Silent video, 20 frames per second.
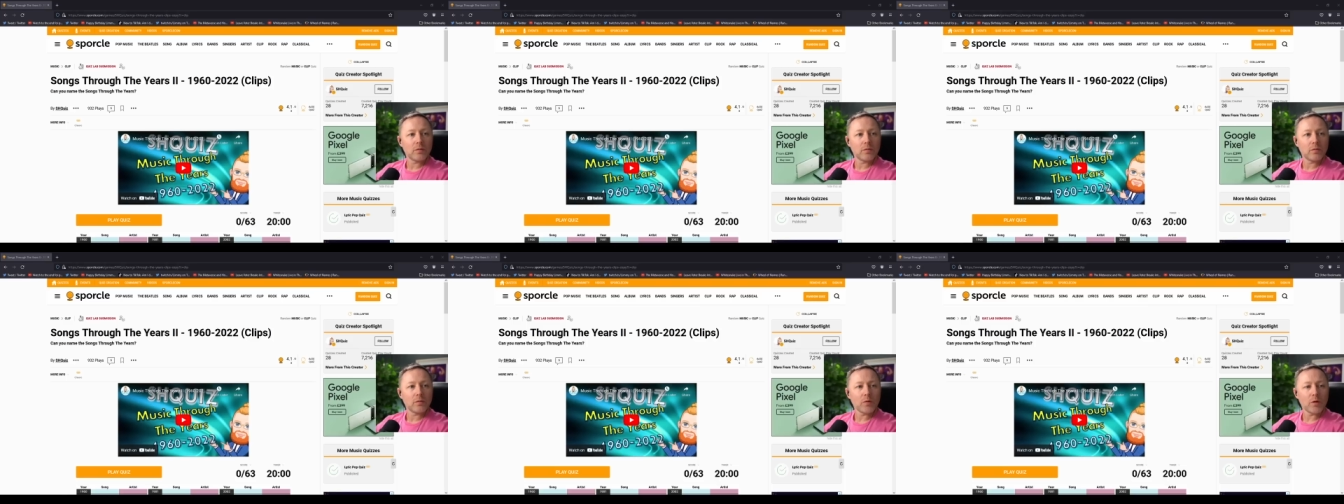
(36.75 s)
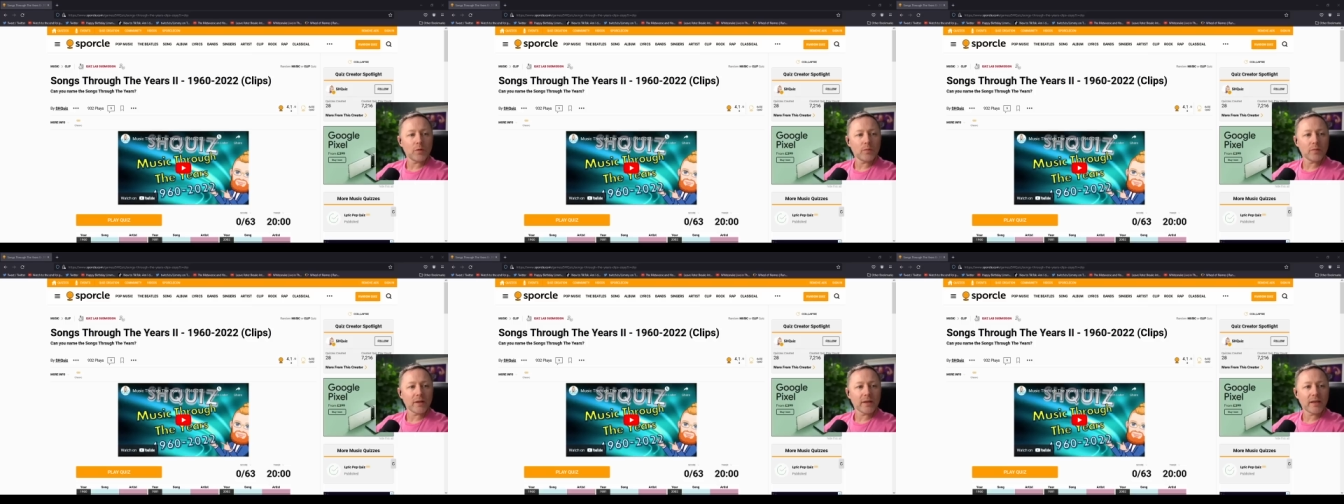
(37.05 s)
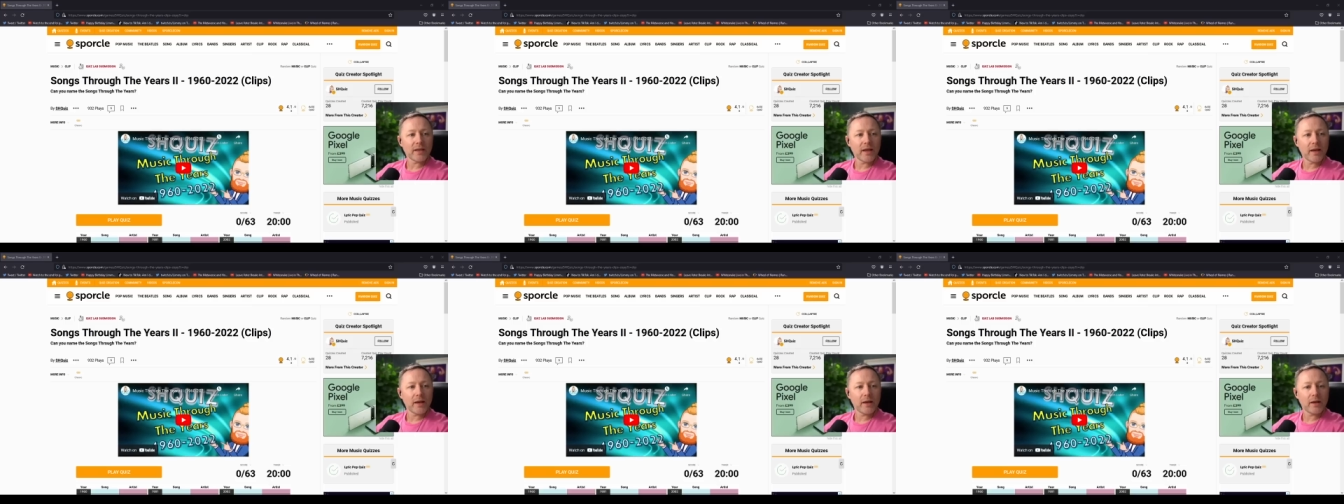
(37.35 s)
What will I
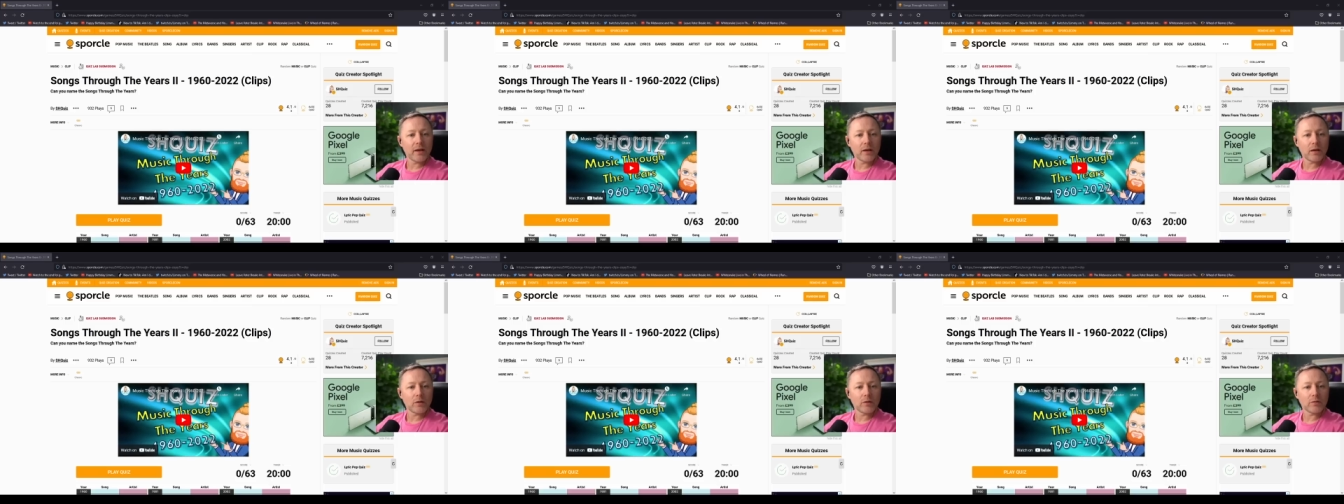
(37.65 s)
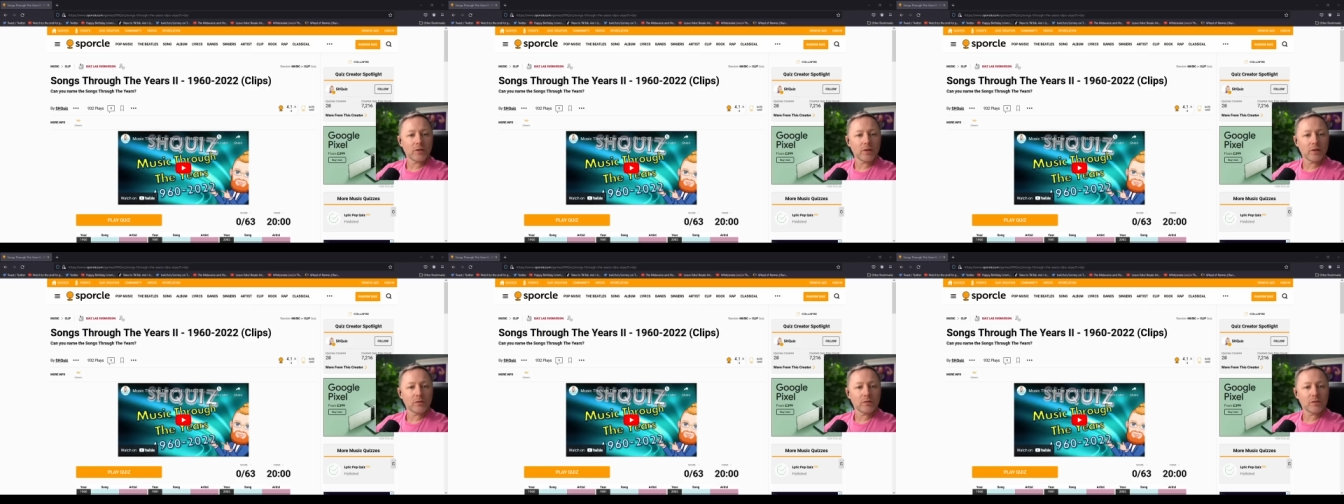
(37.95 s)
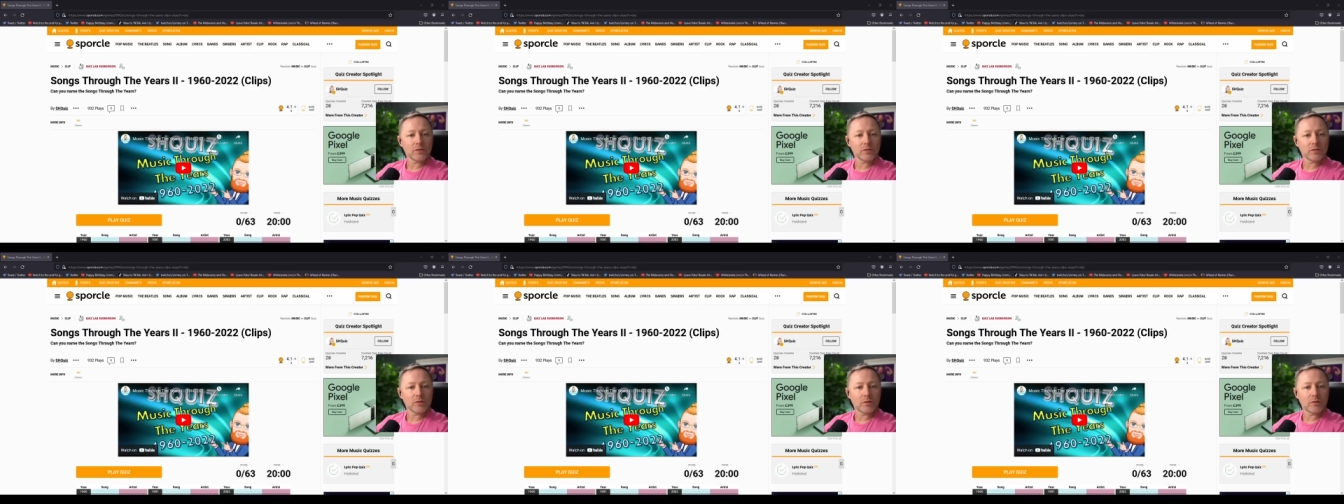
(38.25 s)
get? I'll do.
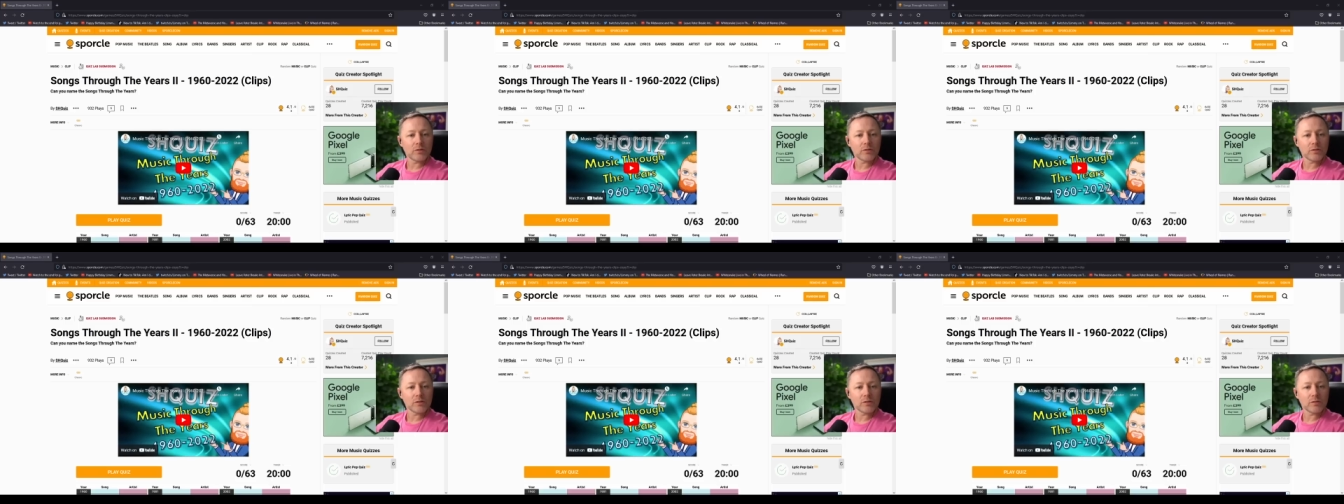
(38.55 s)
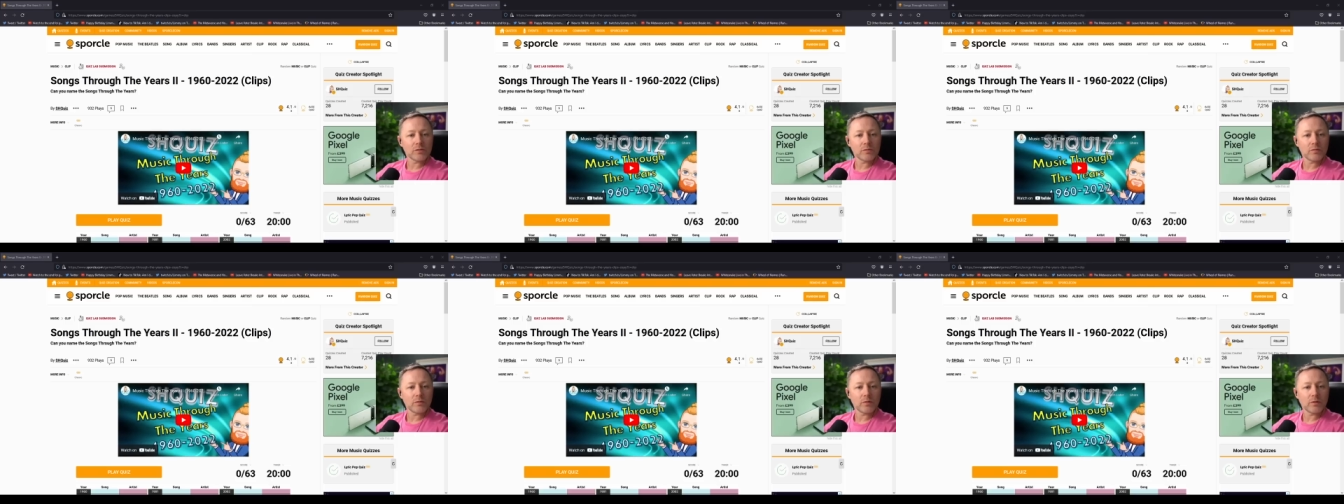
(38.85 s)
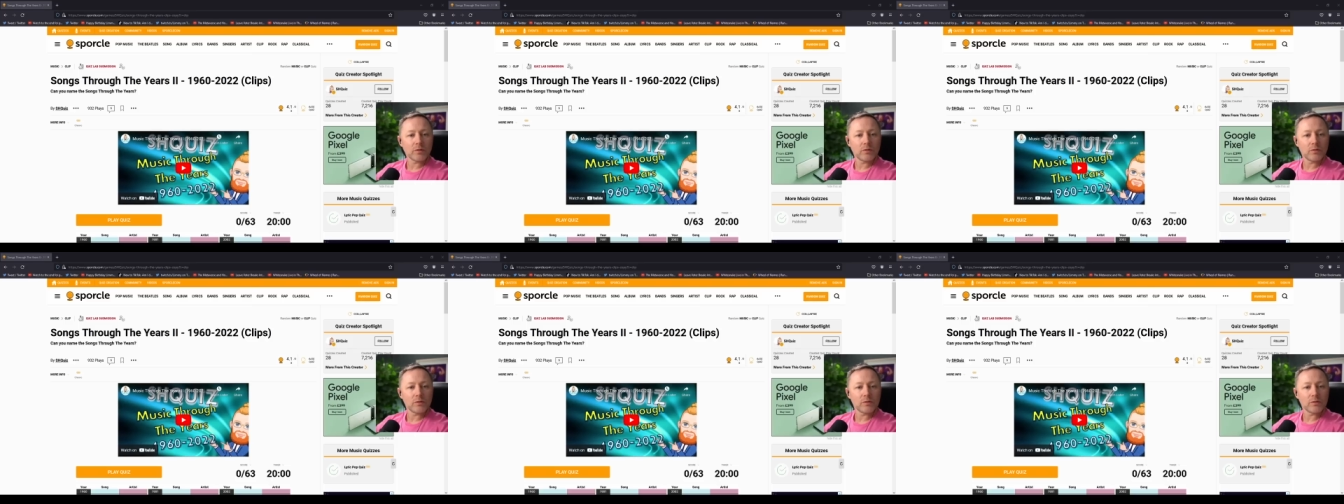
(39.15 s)
Just I'll just
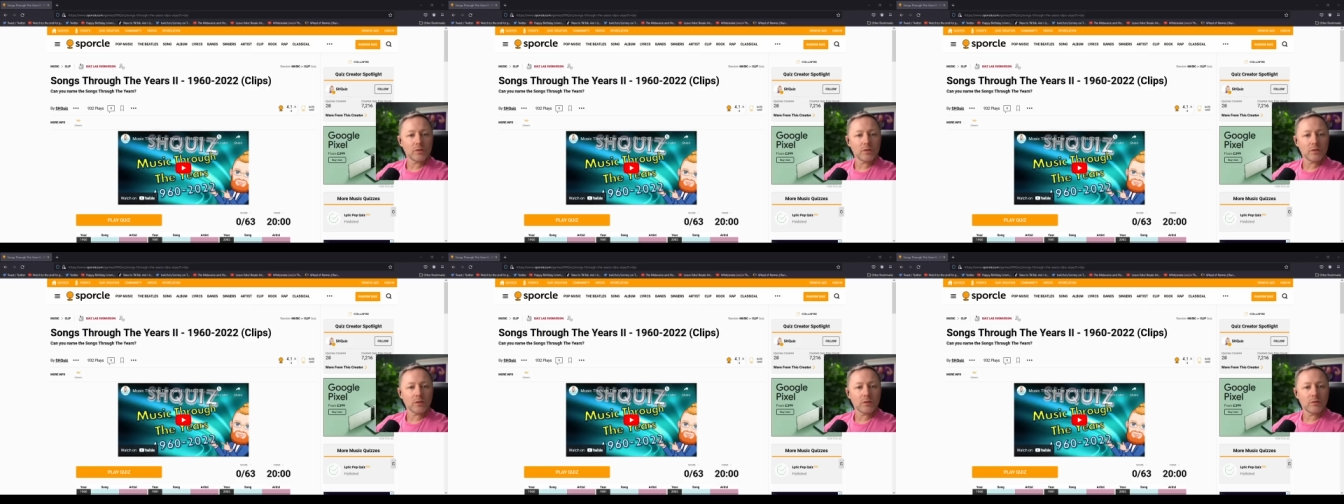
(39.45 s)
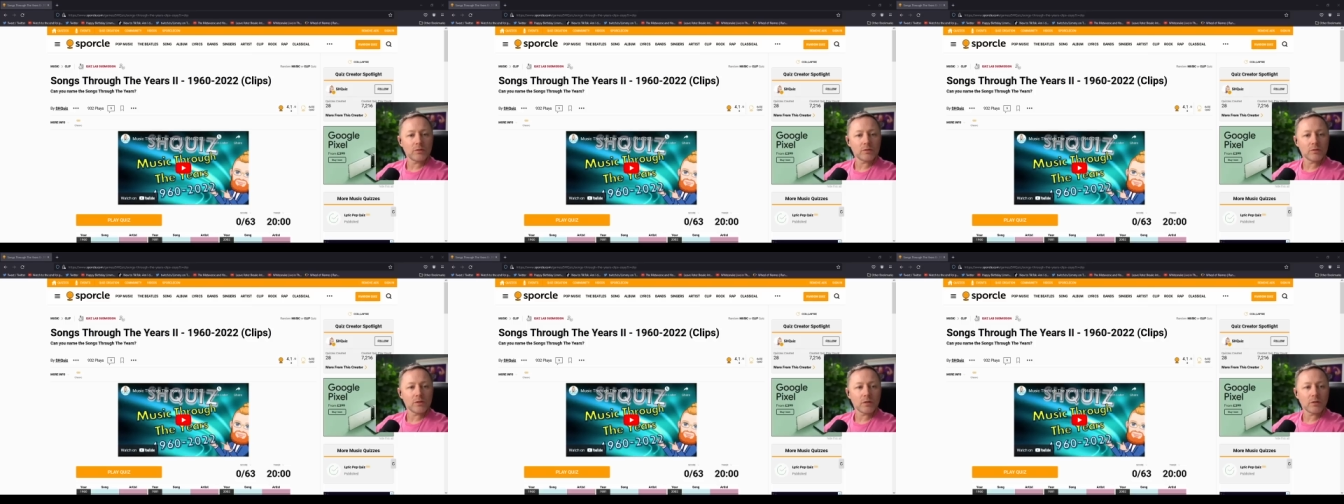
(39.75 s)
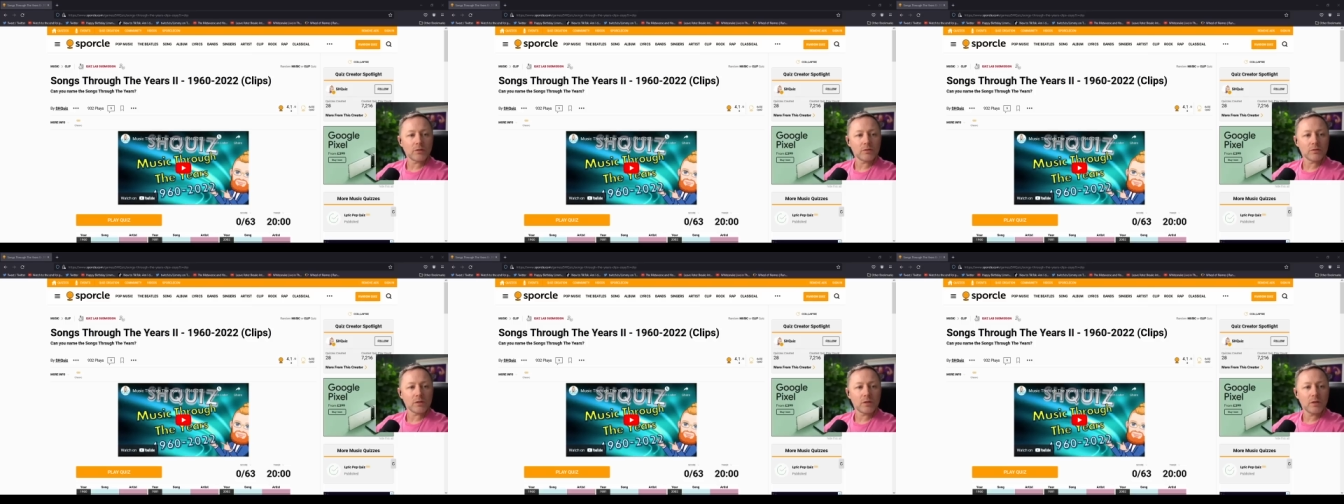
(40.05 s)
close that. Close that.
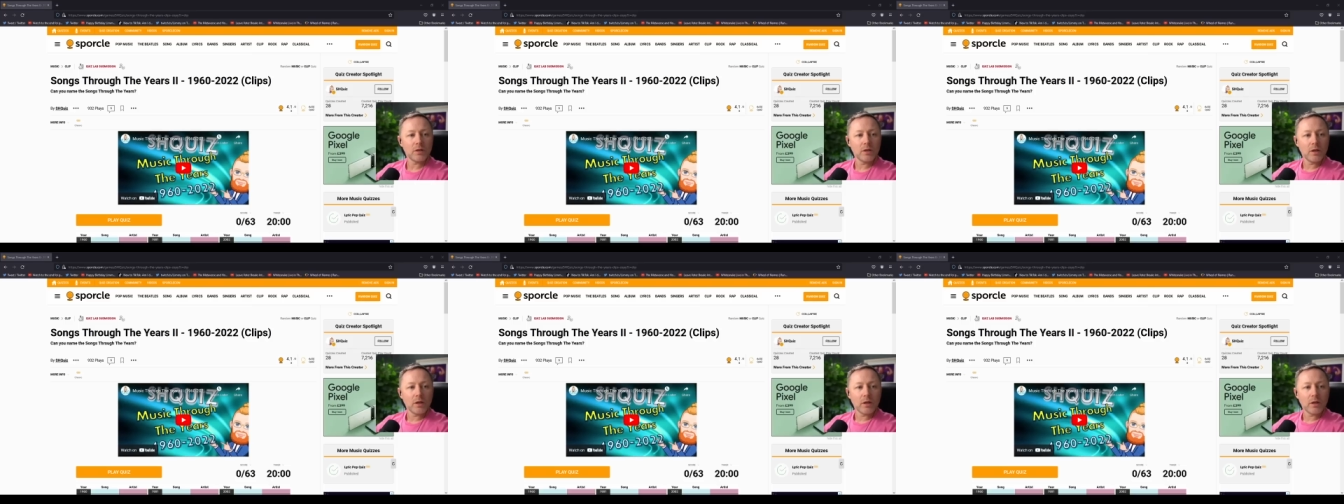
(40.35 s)
Close that.